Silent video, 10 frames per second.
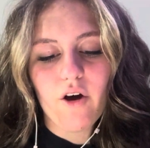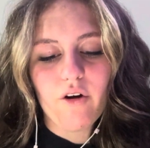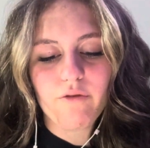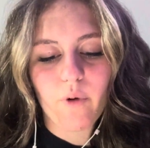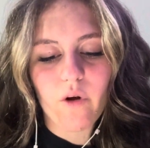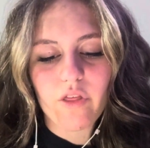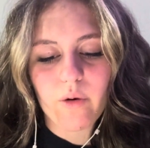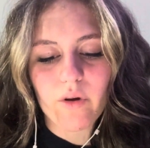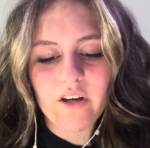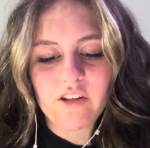Fourth, you
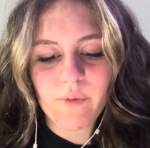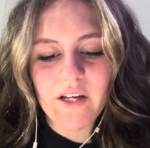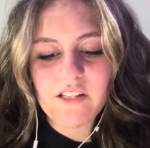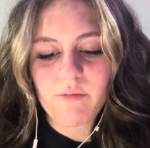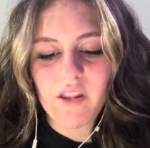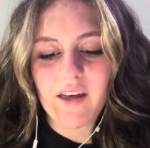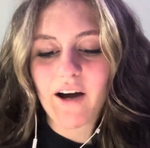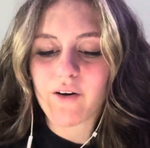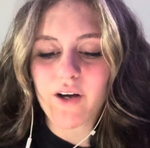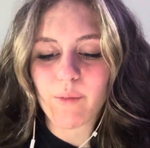will explain to me the
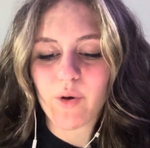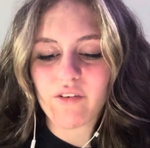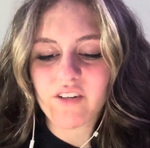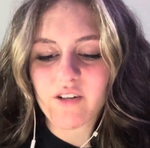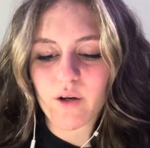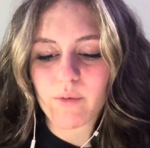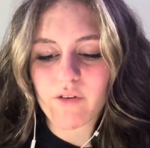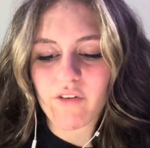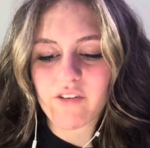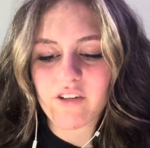outcome you have determined
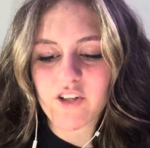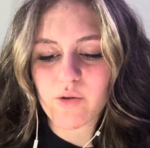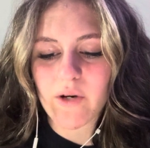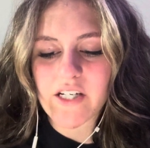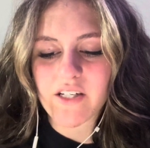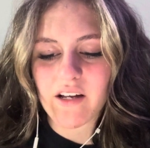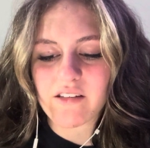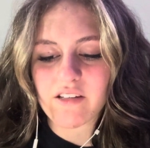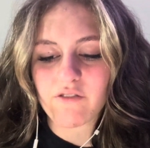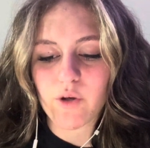for the situation
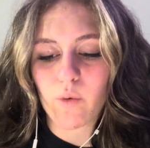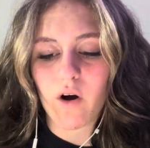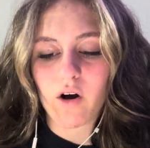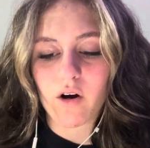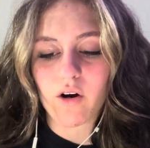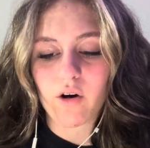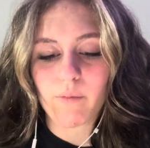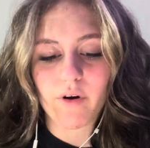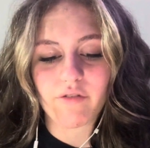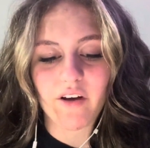as if you are her
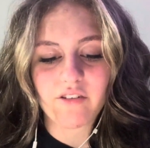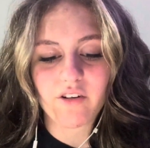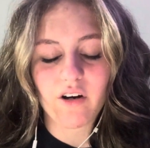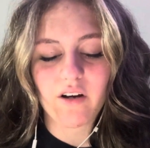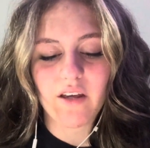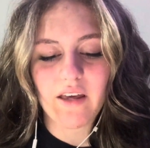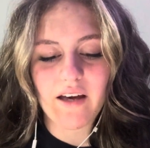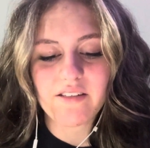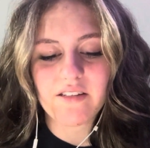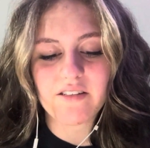professor.
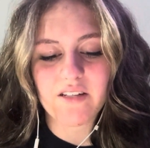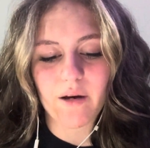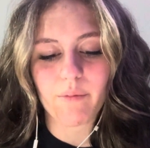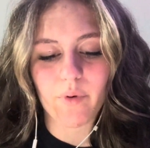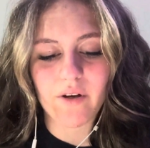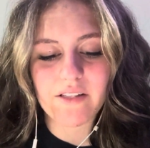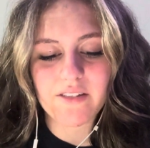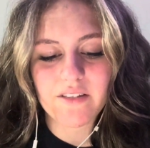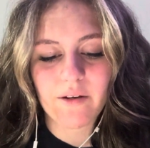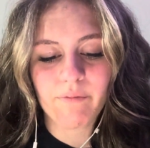Yes is 10
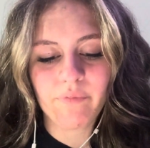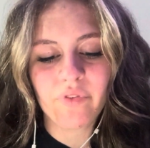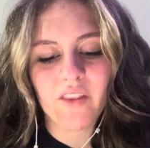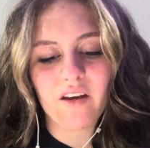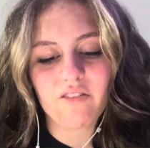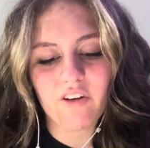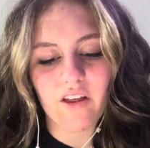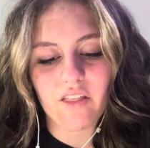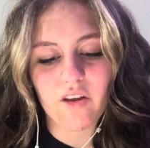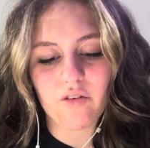points.
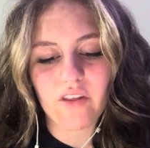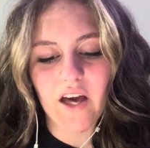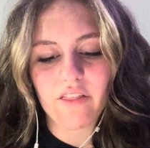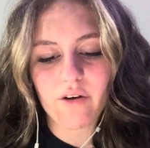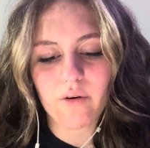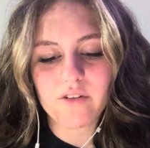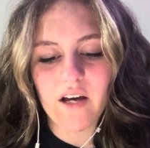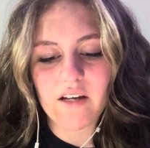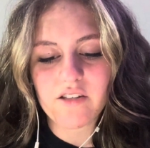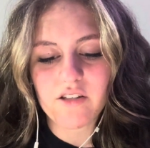Fifth, use the ethical
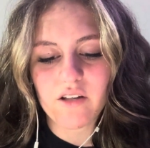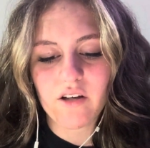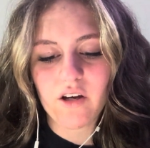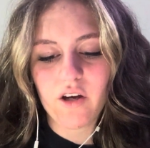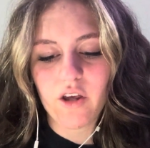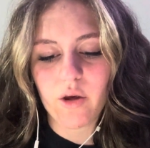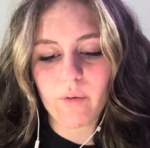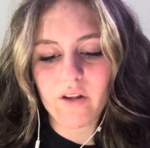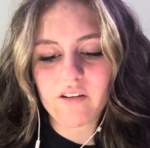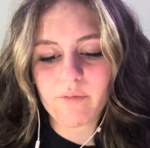test. You
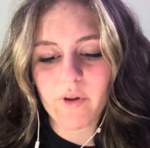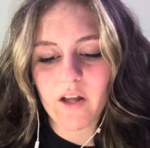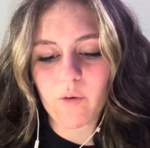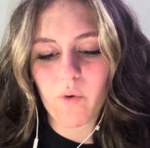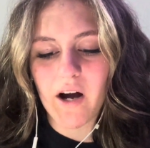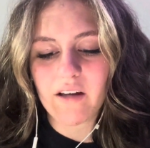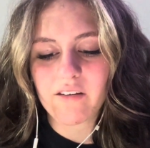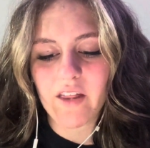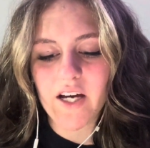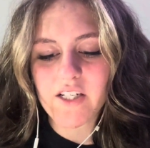will explain
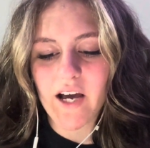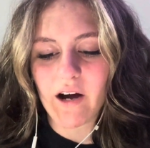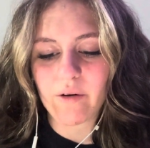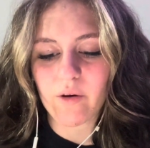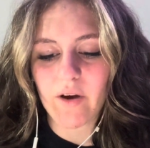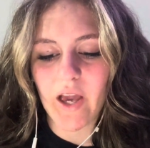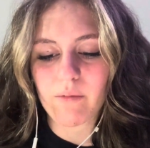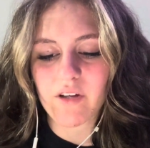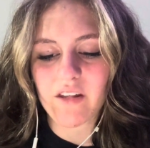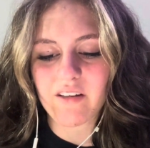why/how you came
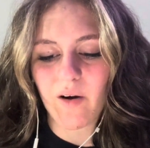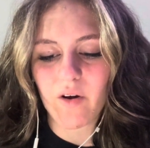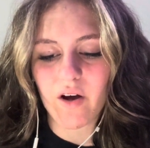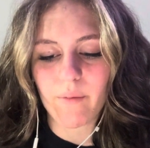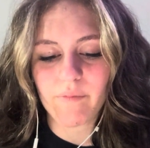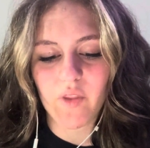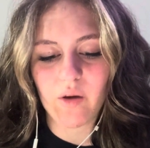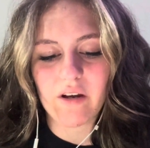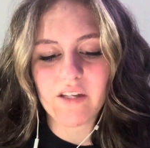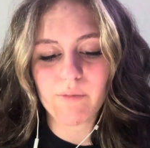to this outcome. You
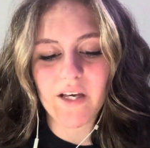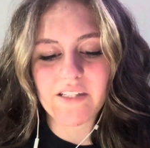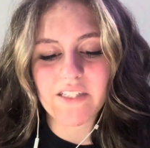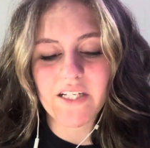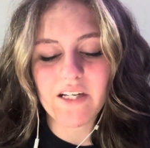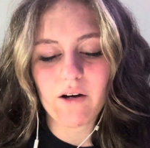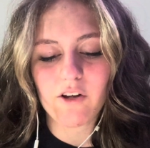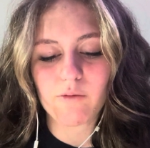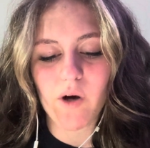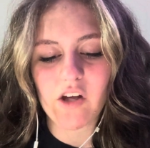need to be as detailed
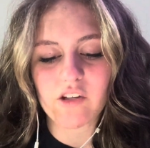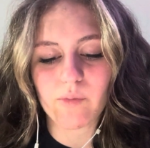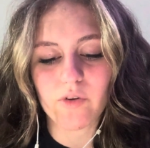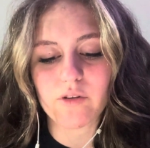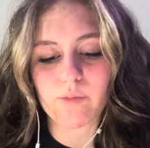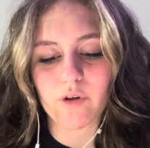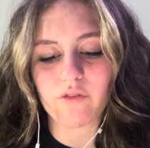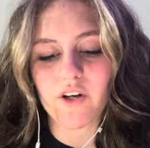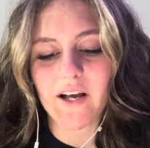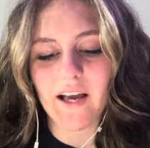as possible to prove
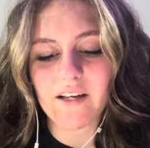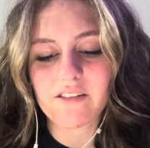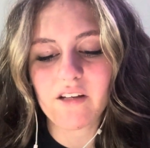your case.